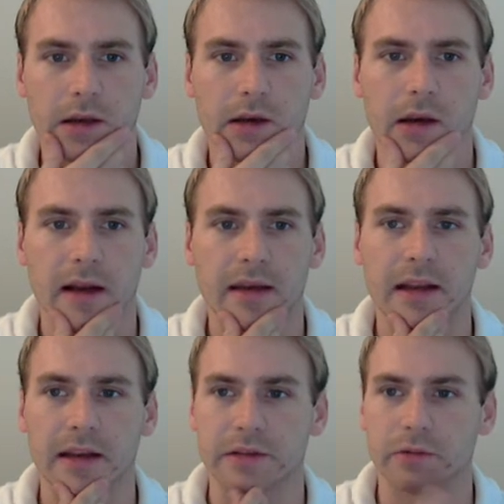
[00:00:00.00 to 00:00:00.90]
knight
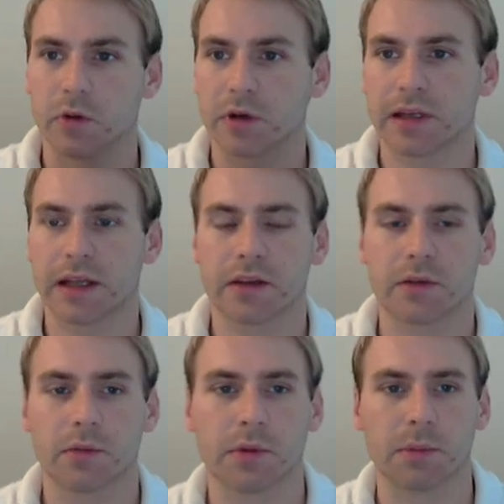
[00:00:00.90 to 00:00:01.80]
takes and rook
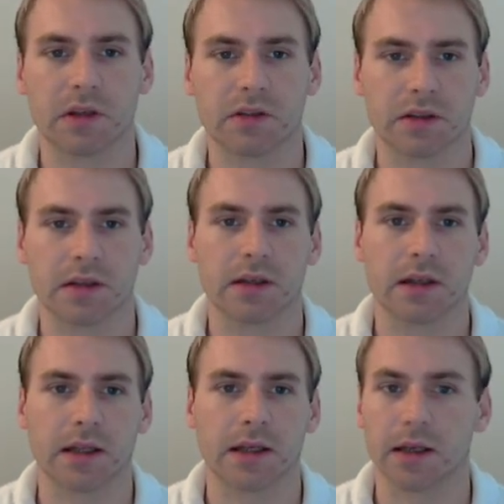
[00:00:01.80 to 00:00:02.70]
takes we mentioned and
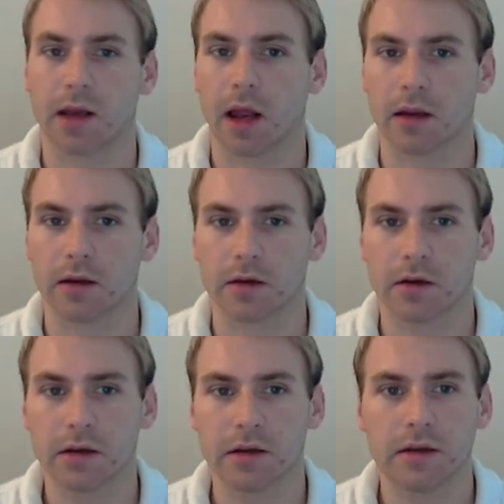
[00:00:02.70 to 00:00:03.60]
they did not look
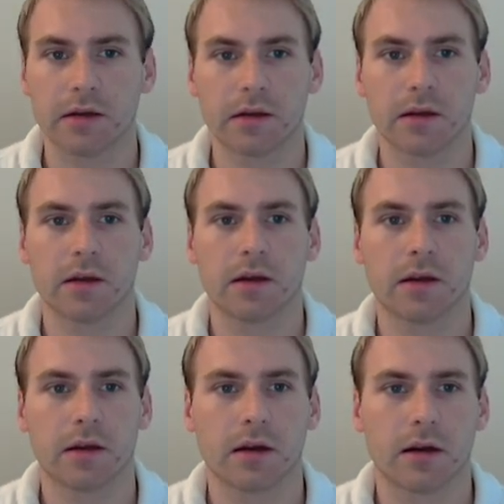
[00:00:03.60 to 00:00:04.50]
good.
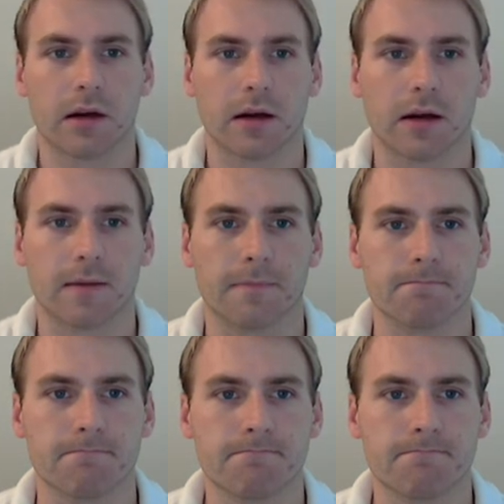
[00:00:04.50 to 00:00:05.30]
Um,